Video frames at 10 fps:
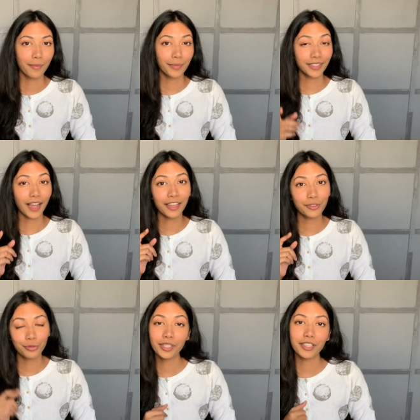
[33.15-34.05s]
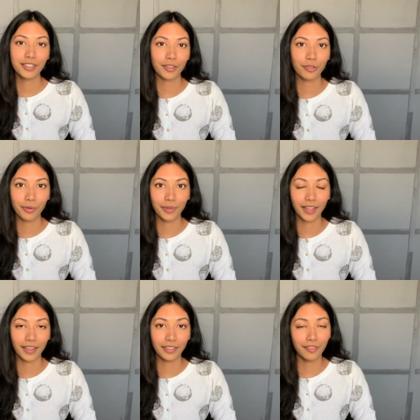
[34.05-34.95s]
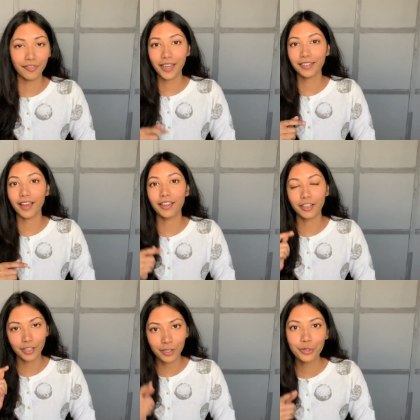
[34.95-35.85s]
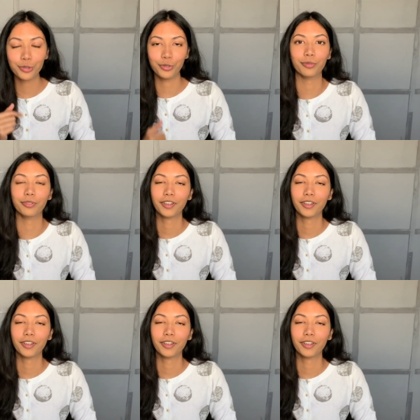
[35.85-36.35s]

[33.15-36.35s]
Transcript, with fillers: But I truly disagree with that. In fact, I urge you